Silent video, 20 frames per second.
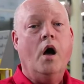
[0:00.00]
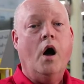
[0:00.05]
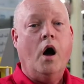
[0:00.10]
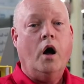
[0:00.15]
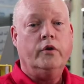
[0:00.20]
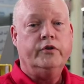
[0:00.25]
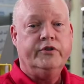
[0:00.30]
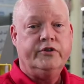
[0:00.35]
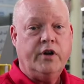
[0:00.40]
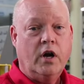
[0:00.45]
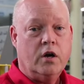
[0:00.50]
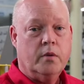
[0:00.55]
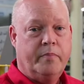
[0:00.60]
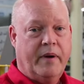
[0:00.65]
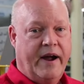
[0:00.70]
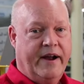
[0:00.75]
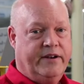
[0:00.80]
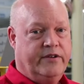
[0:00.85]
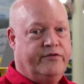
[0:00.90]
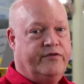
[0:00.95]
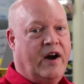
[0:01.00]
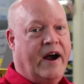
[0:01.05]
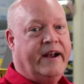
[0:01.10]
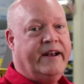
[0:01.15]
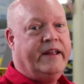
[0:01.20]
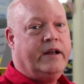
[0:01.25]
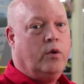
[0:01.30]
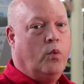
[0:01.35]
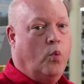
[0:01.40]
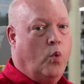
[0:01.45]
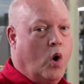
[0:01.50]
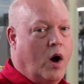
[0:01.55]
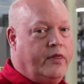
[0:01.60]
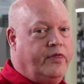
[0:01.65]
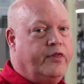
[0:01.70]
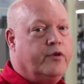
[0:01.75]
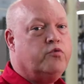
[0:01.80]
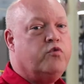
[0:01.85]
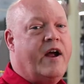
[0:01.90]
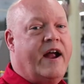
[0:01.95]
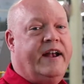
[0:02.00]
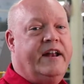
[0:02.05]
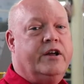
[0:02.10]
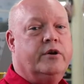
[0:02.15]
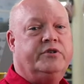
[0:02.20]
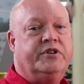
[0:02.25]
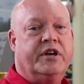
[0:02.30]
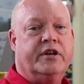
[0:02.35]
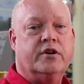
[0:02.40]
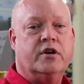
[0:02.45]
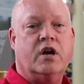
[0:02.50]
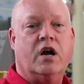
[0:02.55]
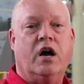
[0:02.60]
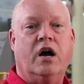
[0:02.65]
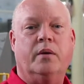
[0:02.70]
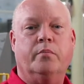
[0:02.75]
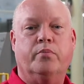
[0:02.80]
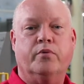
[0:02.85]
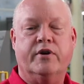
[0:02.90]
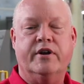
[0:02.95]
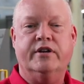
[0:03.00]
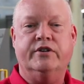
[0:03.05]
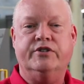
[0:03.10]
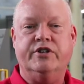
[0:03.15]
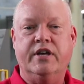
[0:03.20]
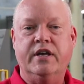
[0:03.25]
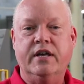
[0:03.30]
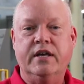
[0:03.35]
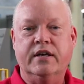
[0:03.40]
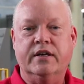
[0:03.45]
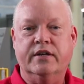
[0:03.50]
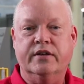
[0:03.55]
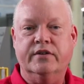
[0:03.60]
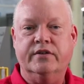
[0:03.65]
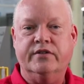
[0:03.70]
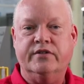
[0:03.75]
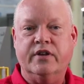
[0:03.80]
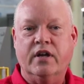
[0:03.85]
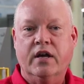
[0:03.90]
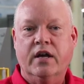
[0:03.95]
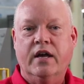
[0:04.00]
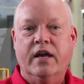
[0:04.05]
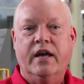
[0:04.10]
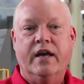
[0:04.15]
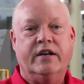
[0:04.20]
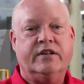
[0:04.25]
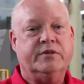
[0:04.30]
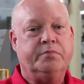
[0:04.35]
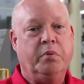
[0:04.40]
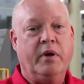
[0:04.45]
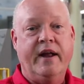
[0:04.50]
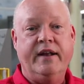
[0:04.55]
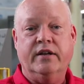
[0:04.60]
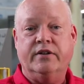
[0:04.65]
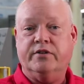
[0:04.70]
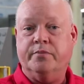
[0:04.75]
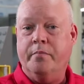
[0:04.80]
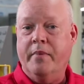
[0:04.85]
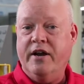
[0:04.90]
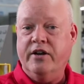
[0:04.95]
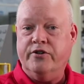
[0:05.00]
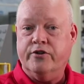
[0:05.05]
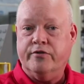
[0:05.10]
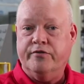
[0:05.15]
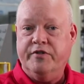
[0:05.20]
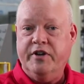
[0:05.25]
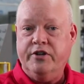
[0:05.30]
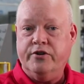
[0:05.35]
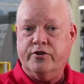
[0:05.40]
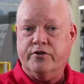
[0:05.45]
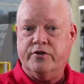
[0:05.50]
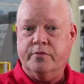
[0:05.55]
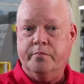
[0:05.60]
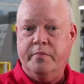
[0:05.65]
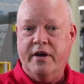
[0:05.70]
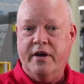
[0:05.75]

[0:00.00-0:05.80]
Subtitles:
I'll start by defining what the Radio to Intercom Bridge is, explain its major features and